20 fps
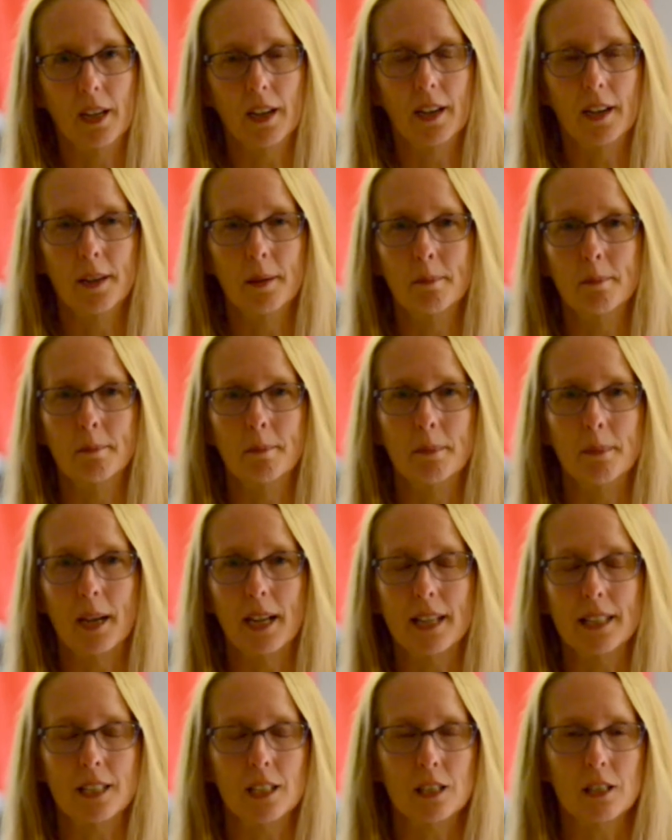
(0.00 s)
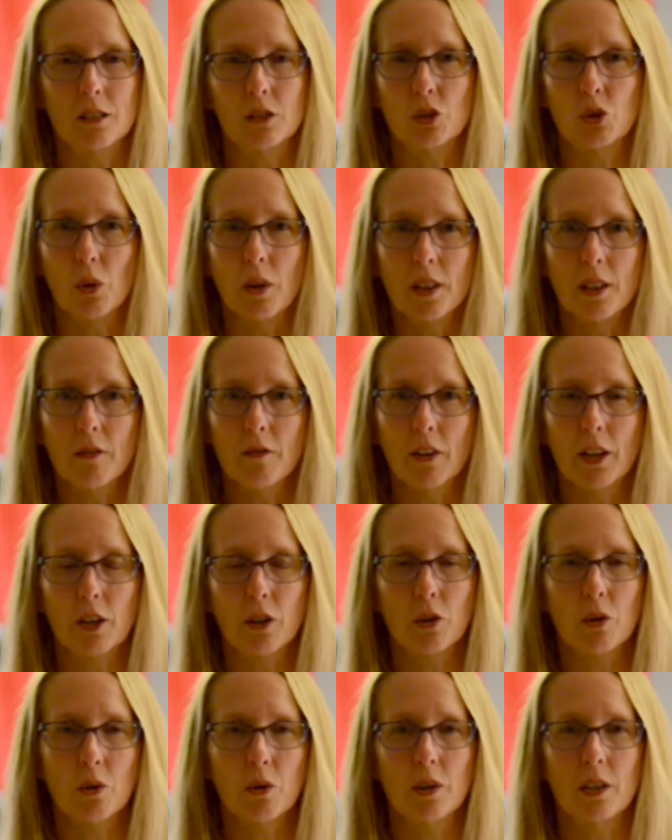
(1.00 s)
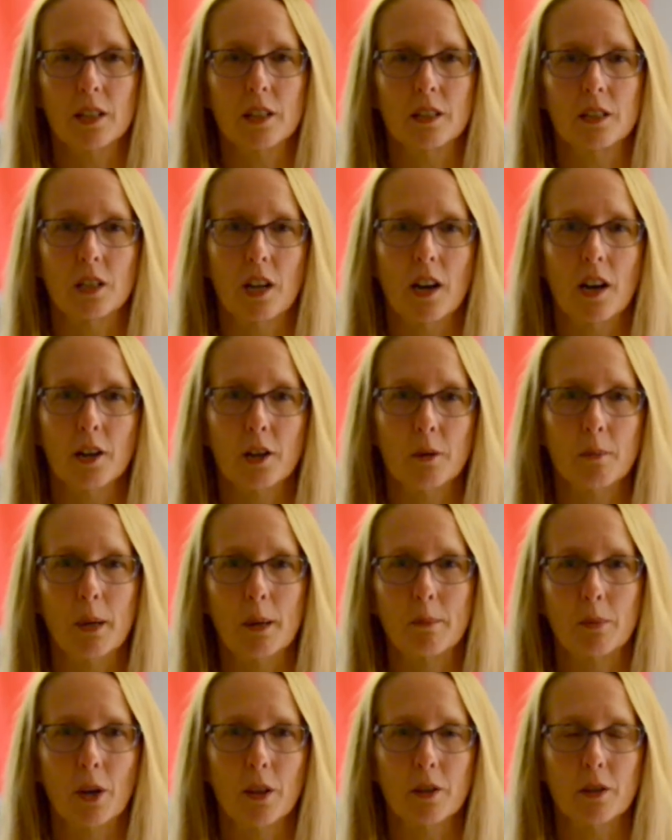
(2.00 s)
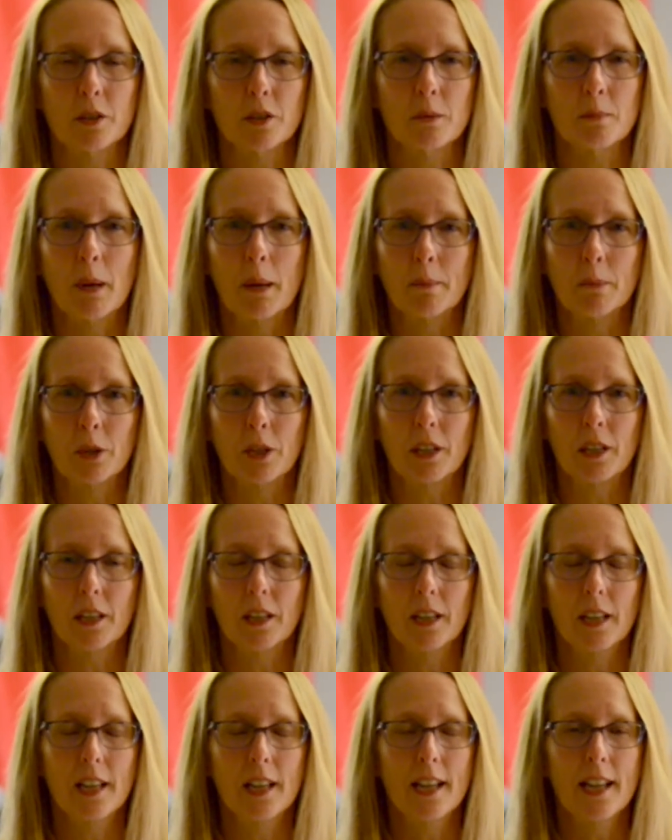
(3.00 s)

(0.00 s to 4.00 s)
I joined the Fire Corps to honor my brother's memory,